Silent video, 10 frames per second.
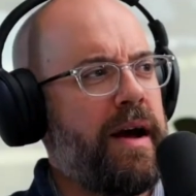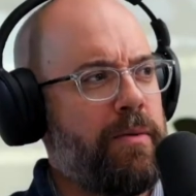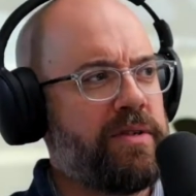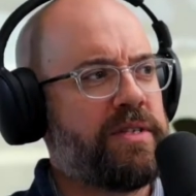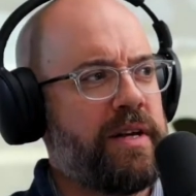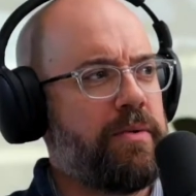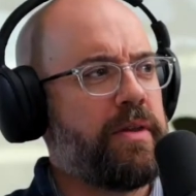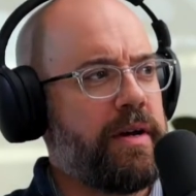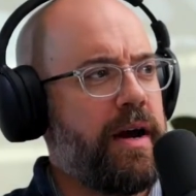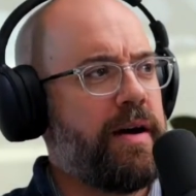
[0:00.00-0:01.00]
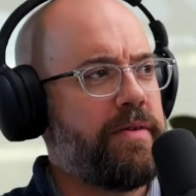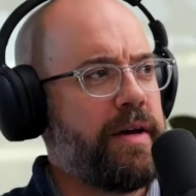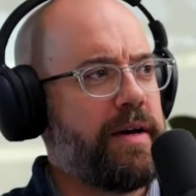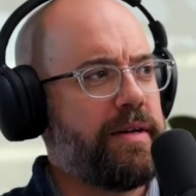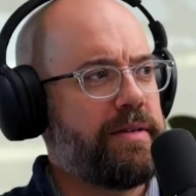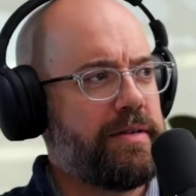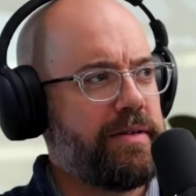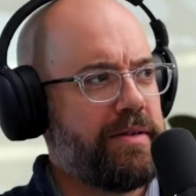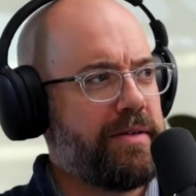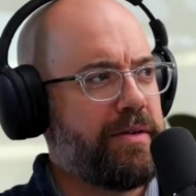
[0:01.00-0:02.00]
I would say with a caveat,
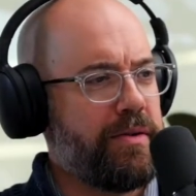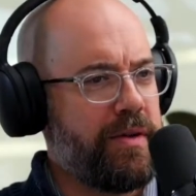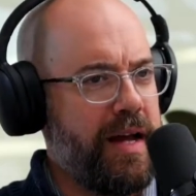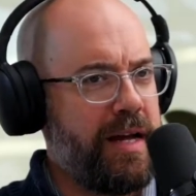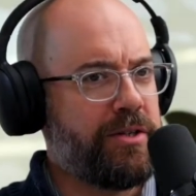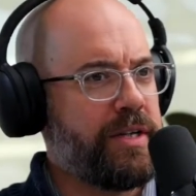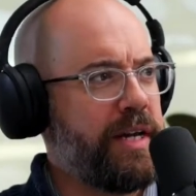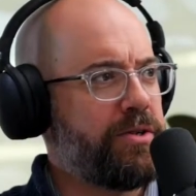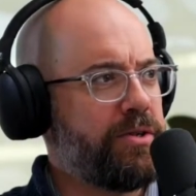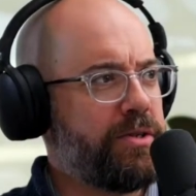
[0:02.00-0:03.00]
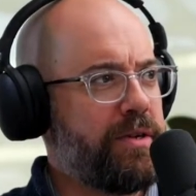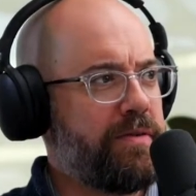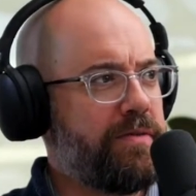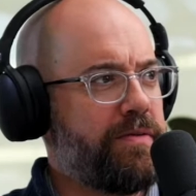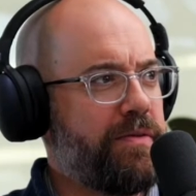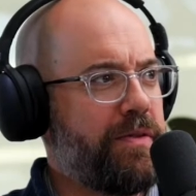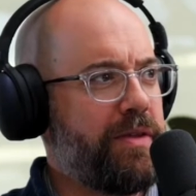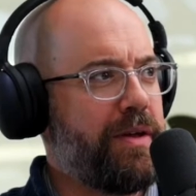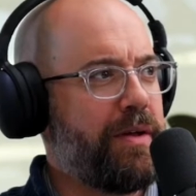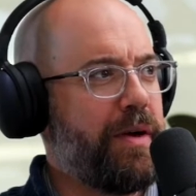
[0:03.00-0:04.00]
educate yourself
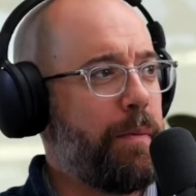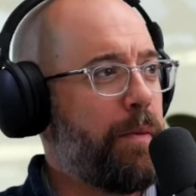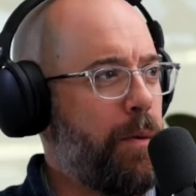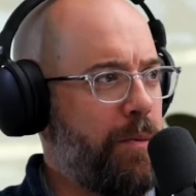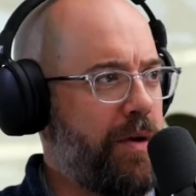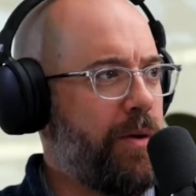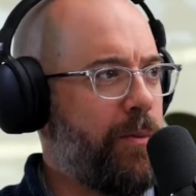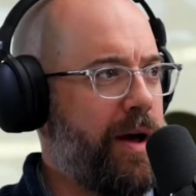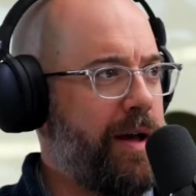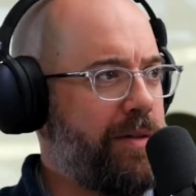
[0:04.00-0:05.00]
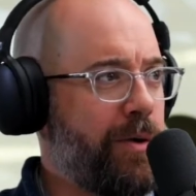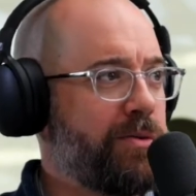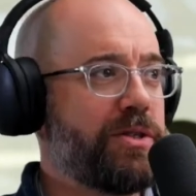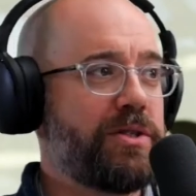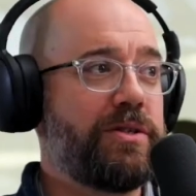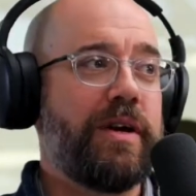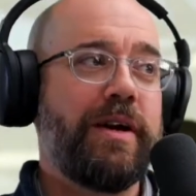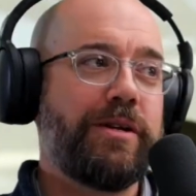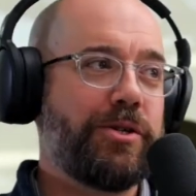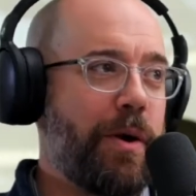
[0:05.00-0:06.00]
the appropriate way. Don't just
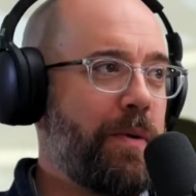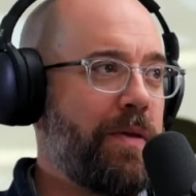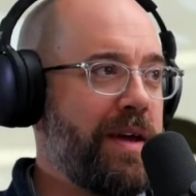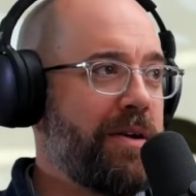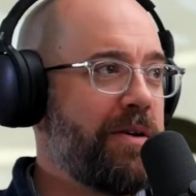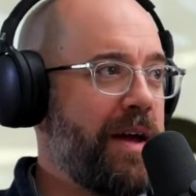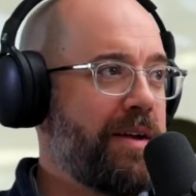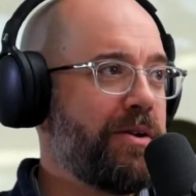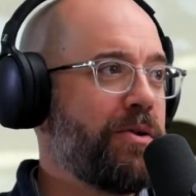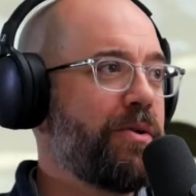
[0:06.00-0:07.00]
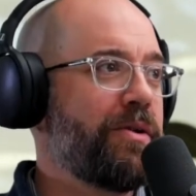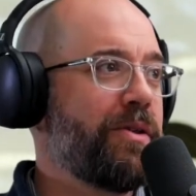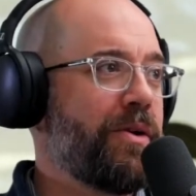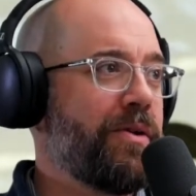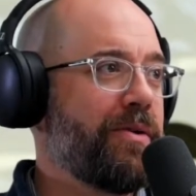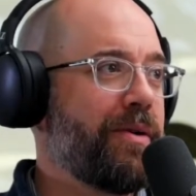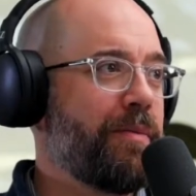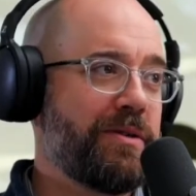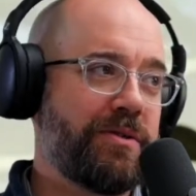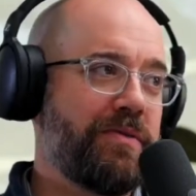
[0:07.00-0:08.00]
jump on the internet. You could learn a
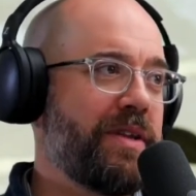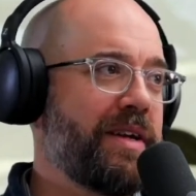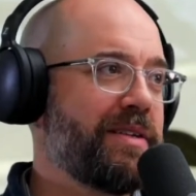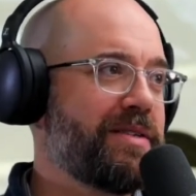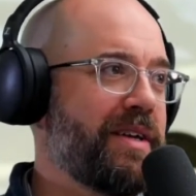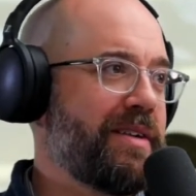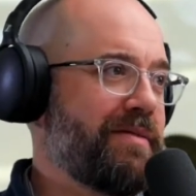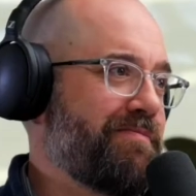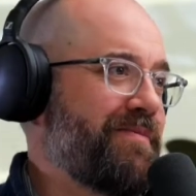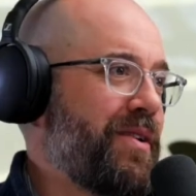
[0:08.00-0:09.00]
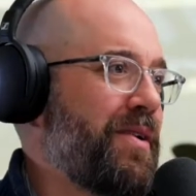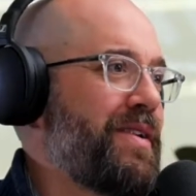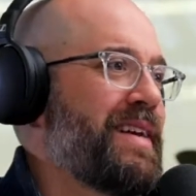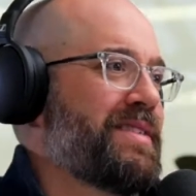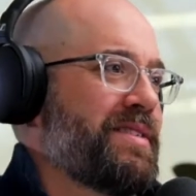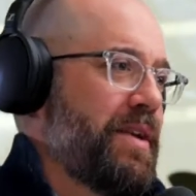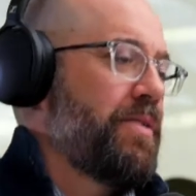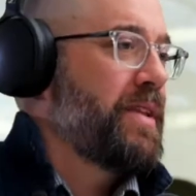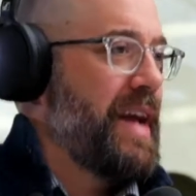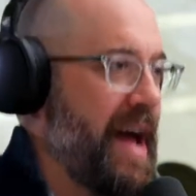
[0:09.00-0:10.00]
bunch of things that aren't
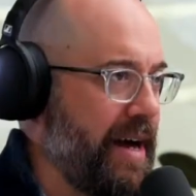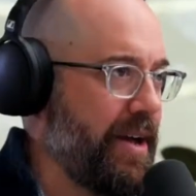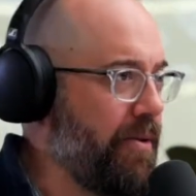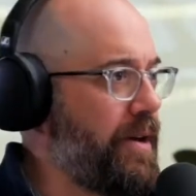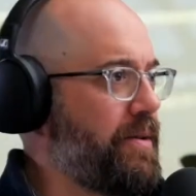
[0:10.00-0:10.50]
necessarily accurate.